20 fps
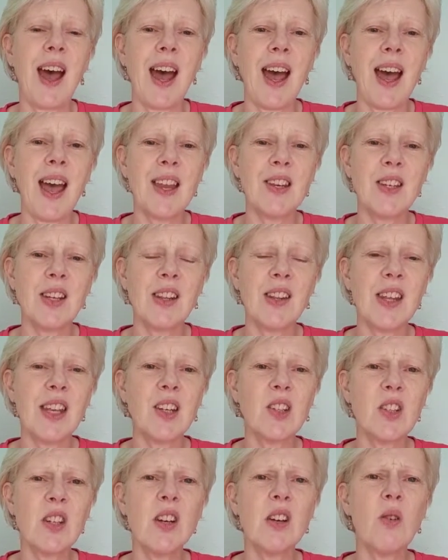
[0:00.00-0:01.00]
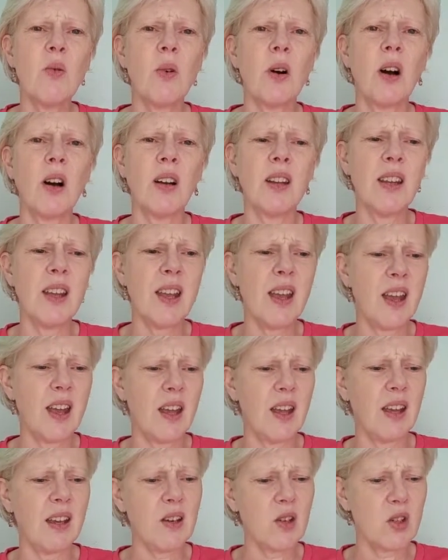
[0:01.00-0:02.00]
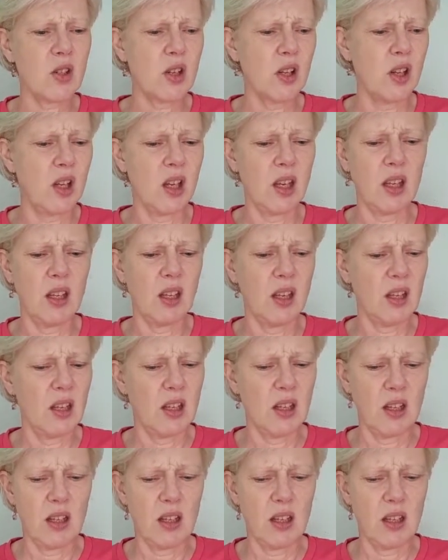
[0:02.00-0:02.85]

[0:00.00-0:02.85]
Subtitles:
and you think, do you know what? Yeah, actually,